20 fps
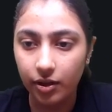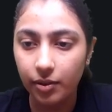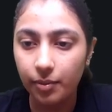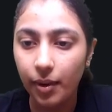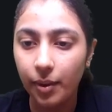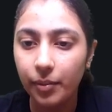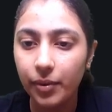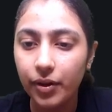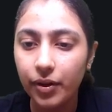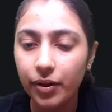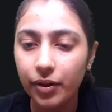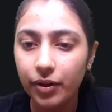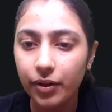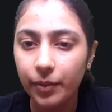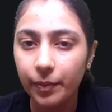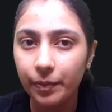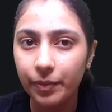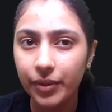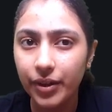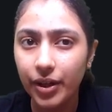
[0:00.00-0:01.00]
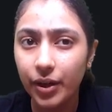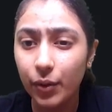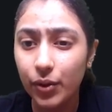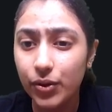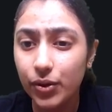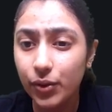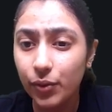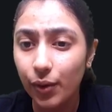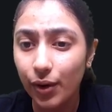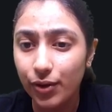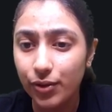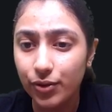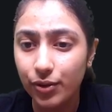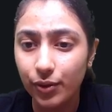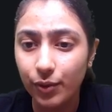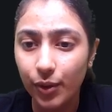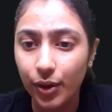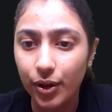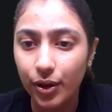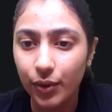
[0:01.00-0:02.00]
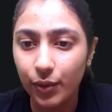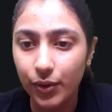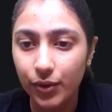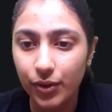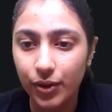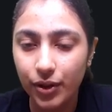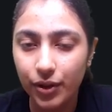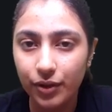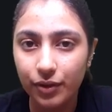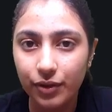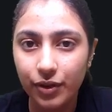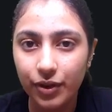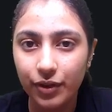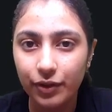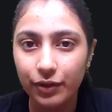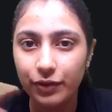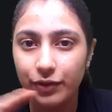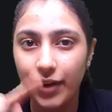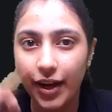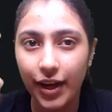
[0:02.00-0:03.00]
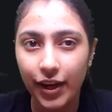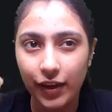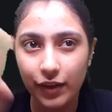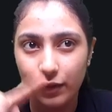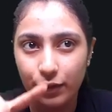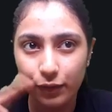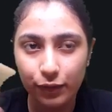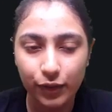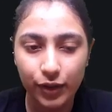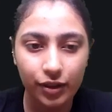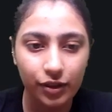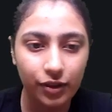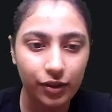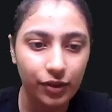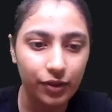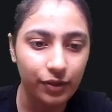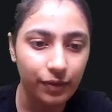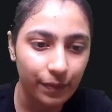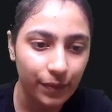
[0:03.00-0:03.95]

Remember, there was a question where it was written 5 year.